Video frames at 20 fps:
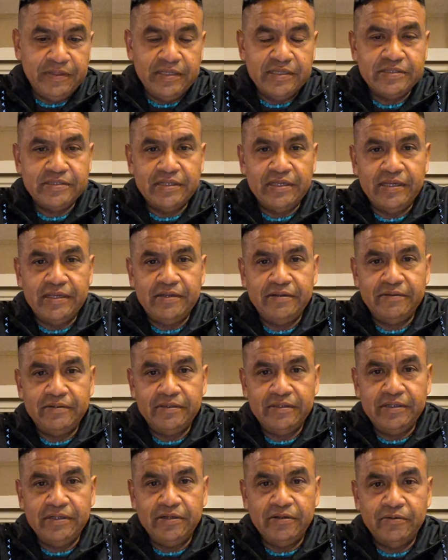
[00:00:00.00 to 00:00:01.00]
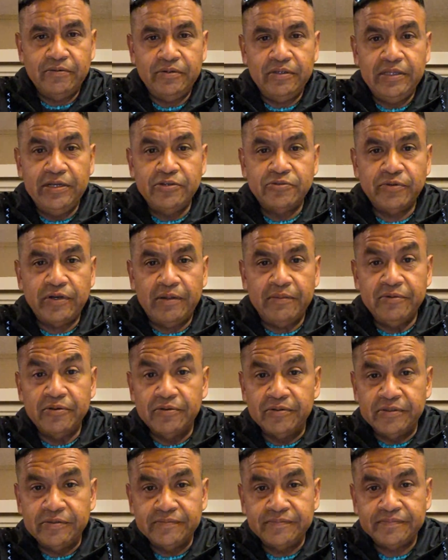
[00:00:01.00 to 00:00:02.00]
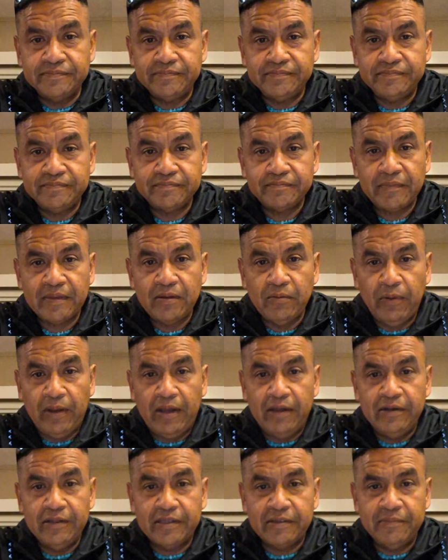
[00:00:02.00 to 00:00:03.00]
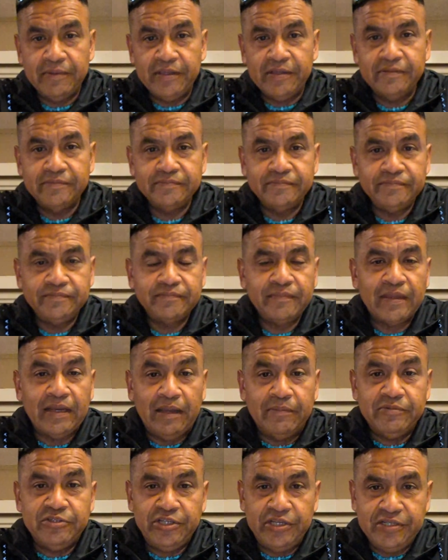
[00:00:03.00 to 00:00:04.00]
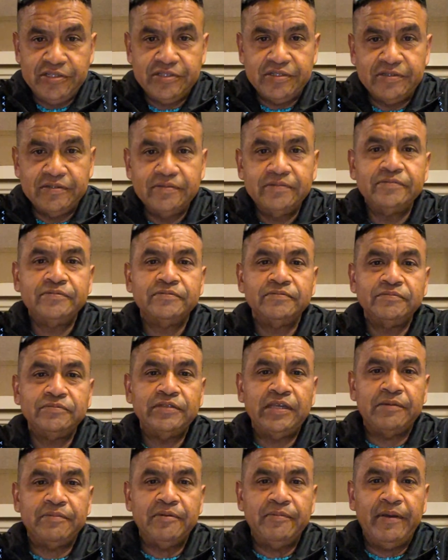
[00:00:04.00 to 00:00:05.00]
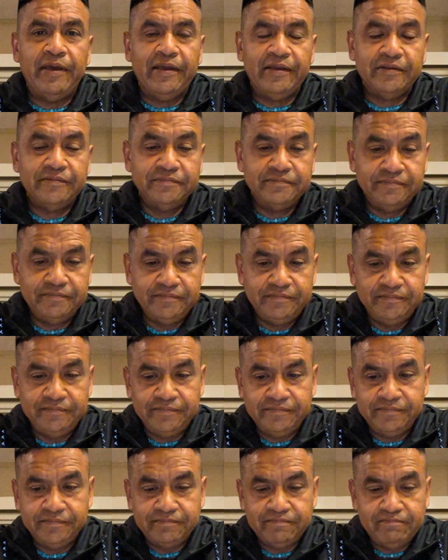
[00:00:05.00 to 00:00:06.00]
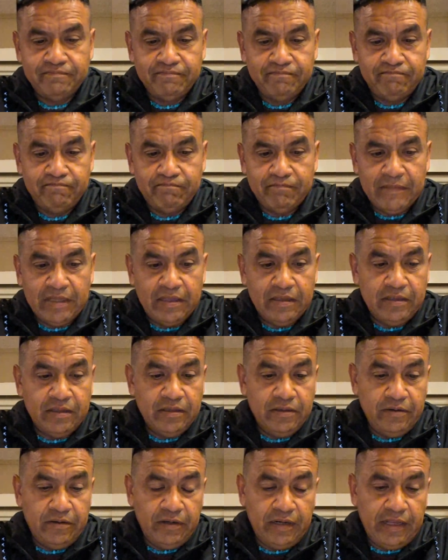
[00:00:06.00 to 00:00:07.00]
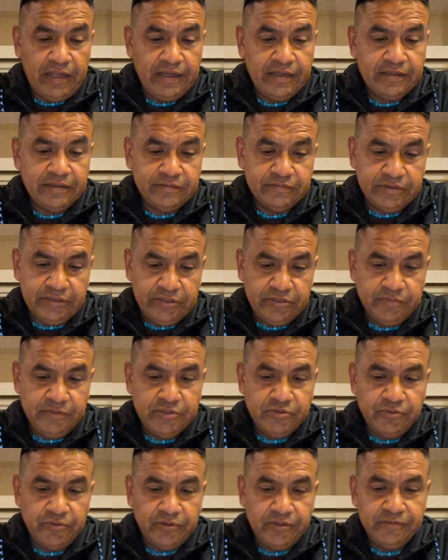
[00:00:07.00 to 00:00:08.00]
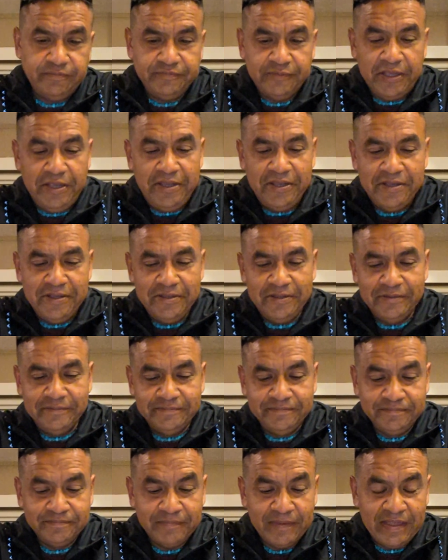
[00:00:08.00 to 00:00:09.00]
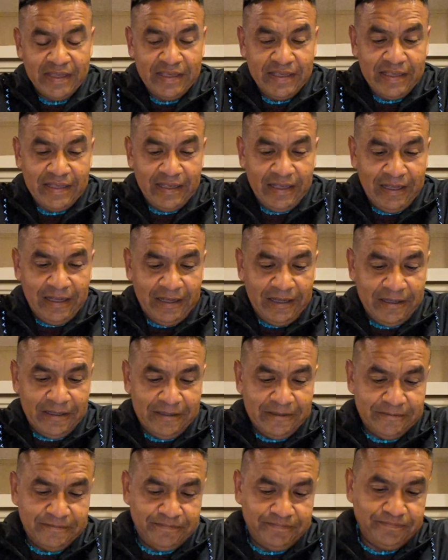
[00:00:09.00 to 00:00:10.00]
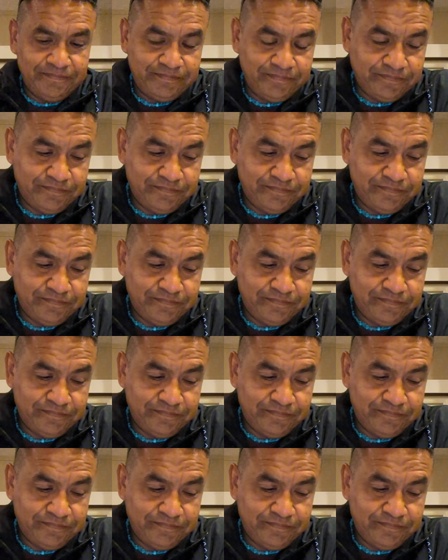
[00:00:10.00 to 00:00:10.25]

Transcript: and they said, you know, here's what I'm doing. Wow, look at me. I'm changing. Take me back. You're like, here's my sword. What